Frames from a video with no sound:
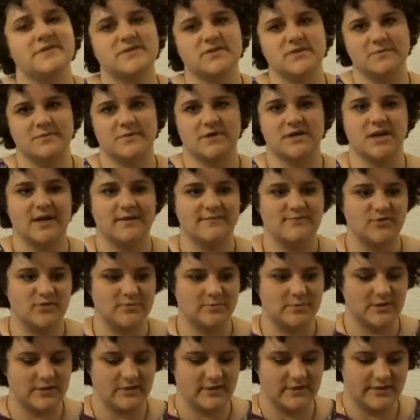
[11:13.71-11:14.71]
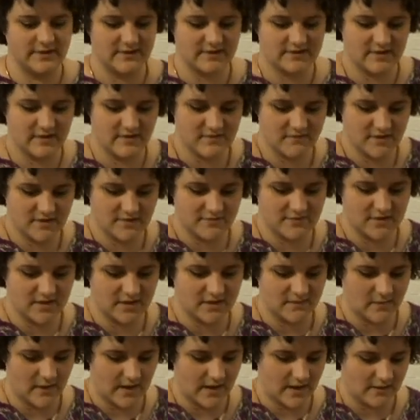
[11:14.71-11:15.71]
super comfortable. I think they fit really
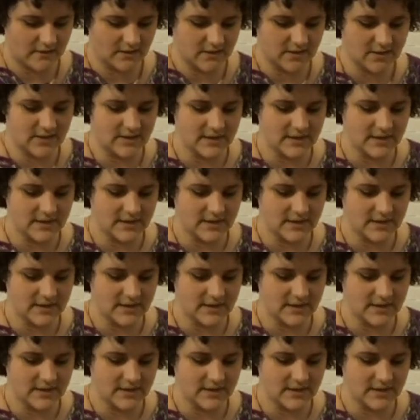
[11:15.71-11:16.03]
well.